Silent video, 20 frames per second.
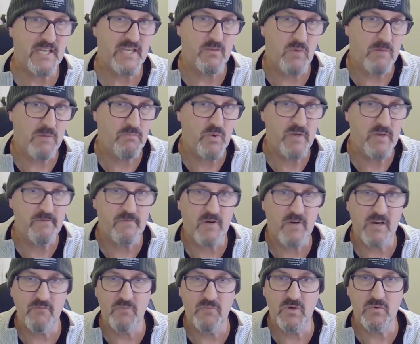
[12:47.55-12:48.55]
the
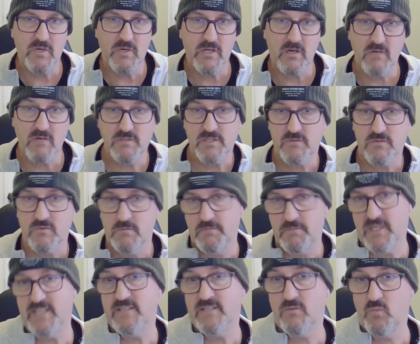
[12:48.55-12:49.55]
1.5 mil one, I'll just
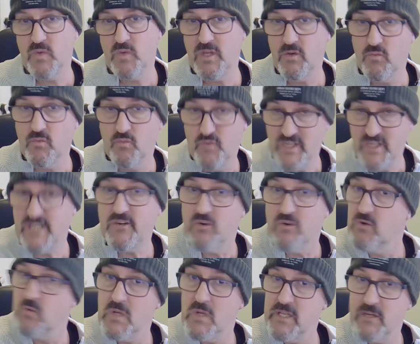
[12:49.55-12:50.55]
replace it with a really
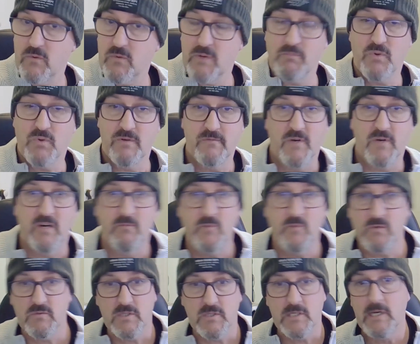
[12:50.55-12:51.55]
good quality 1.5
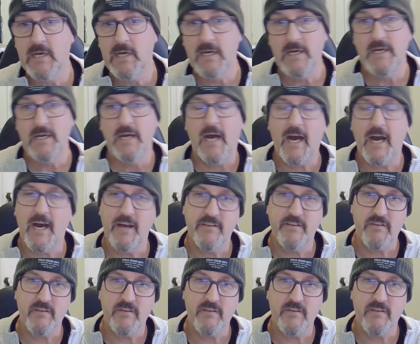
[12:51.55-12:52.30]
mil one.